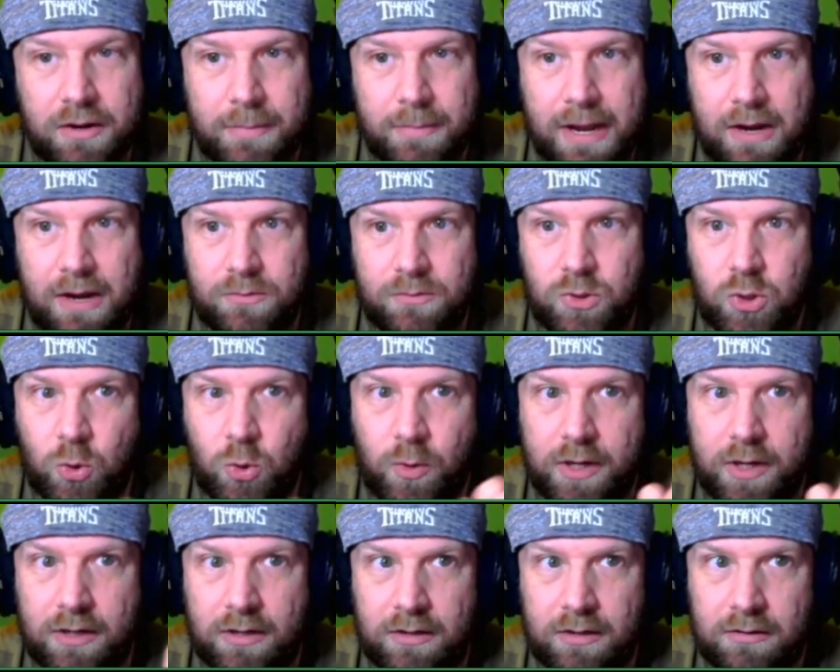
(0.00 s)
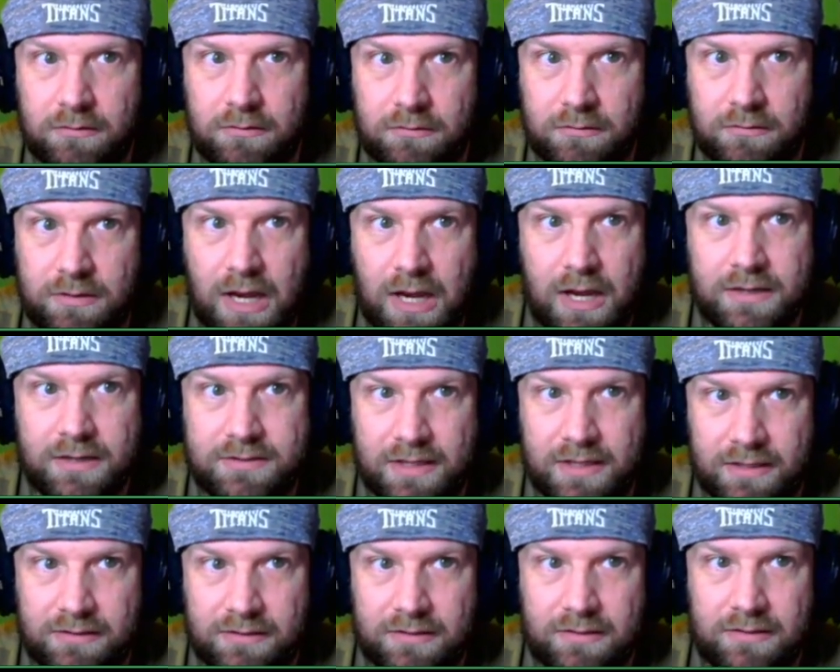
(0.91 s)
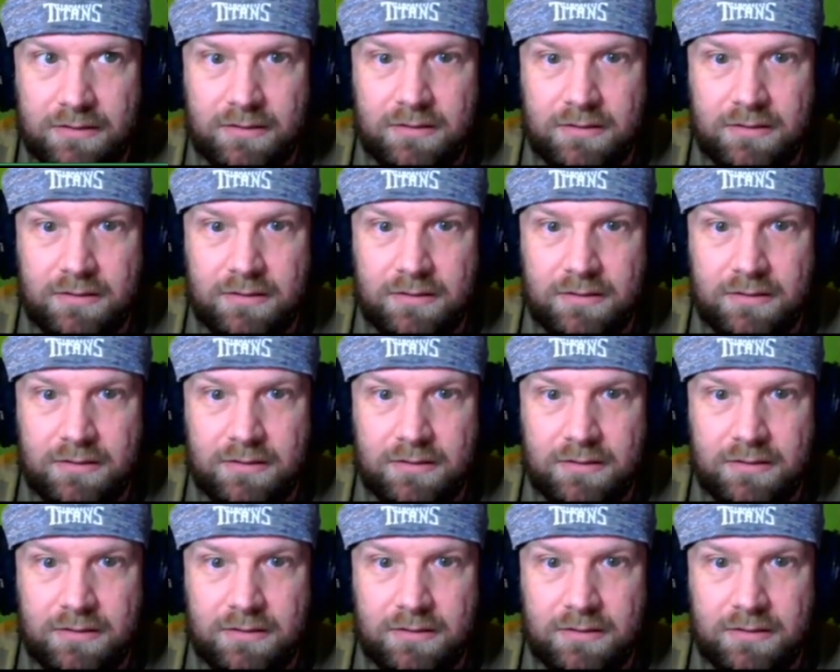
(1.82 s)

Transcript: about doing content.